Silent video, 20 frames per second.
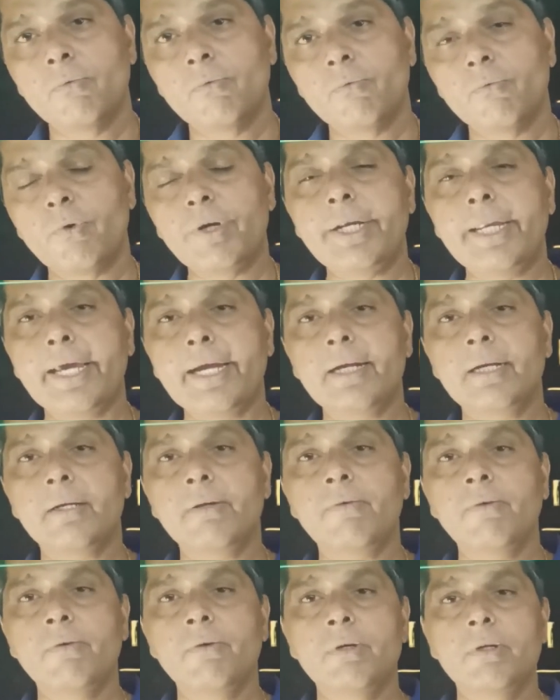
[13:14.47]
we take
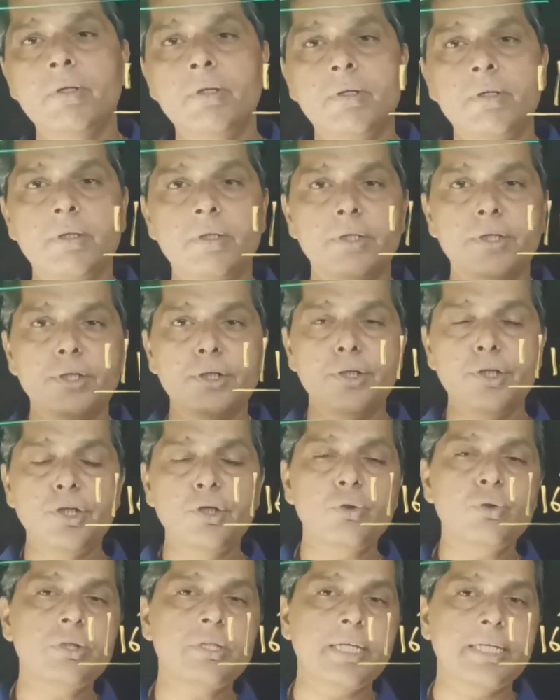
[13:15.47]
a
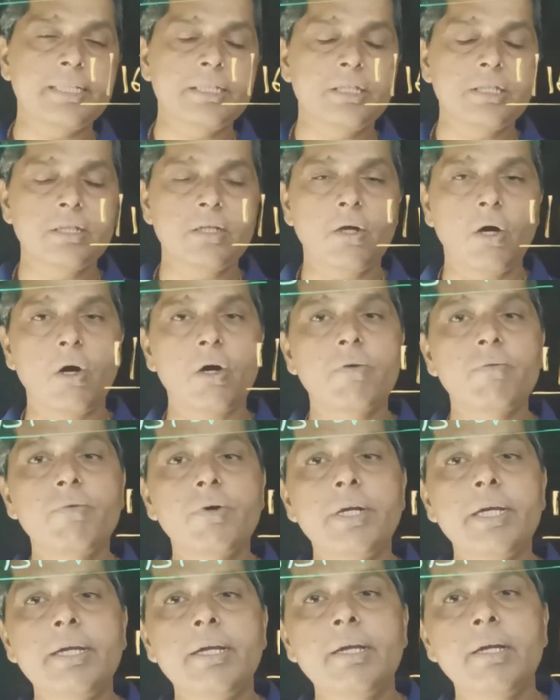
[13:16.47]
new session, or
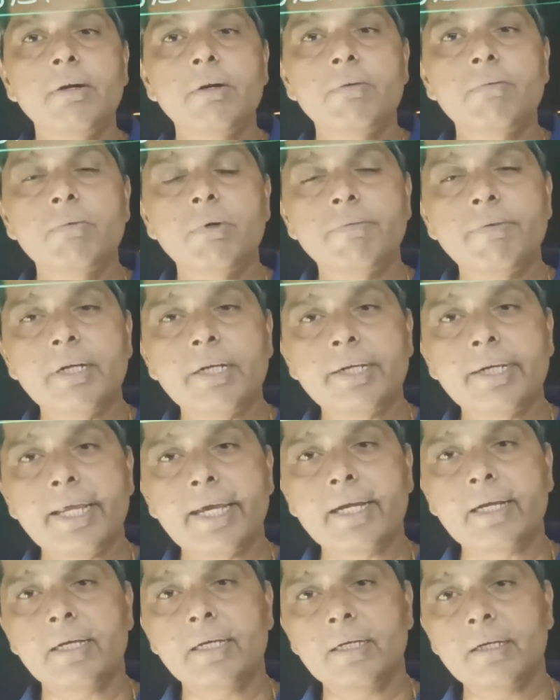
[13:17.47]
we will
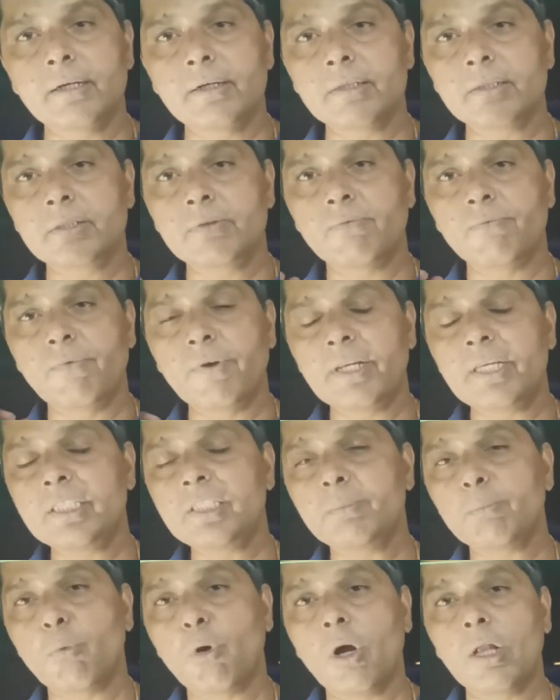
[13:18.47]
take a very
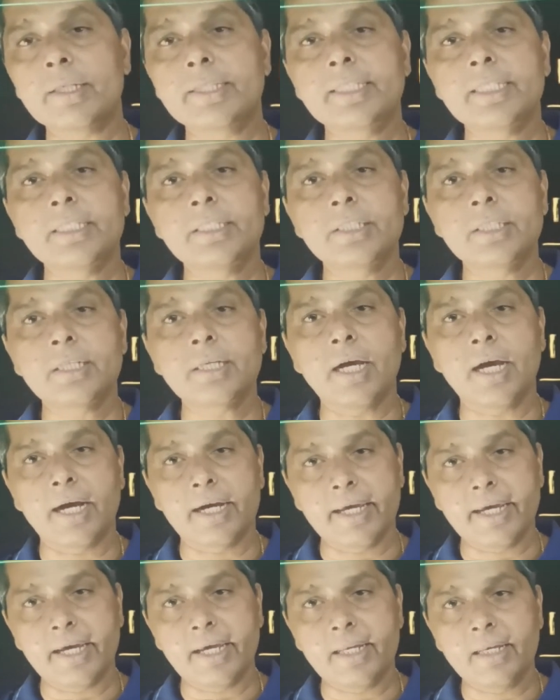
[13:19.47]
small session
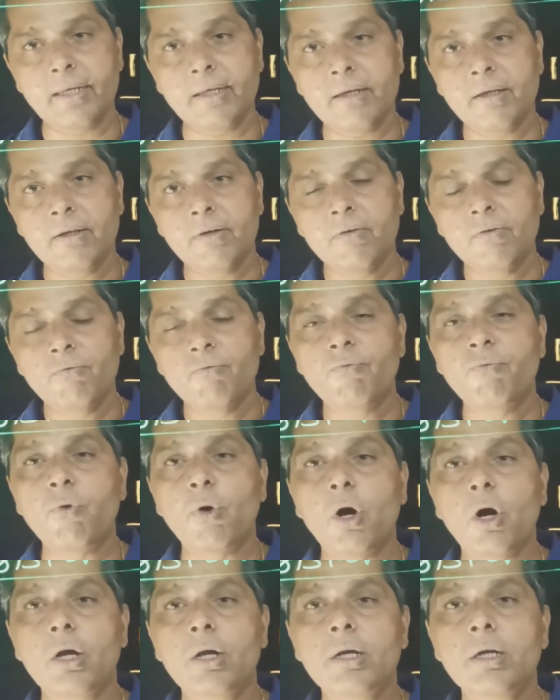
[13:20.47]
again
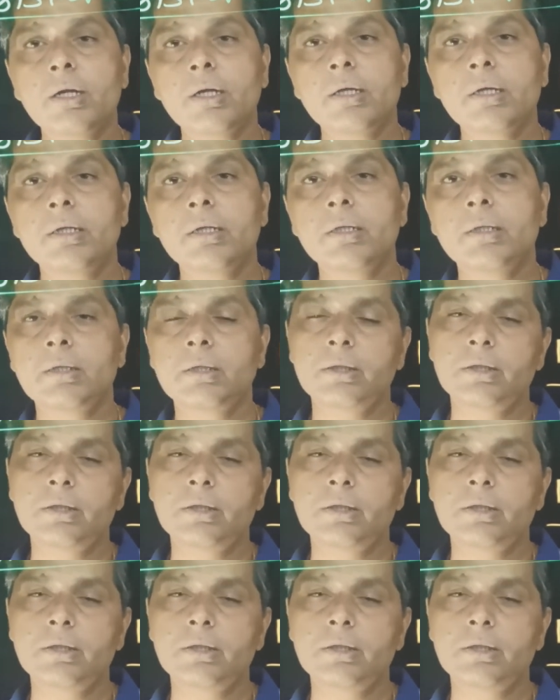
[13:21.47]
for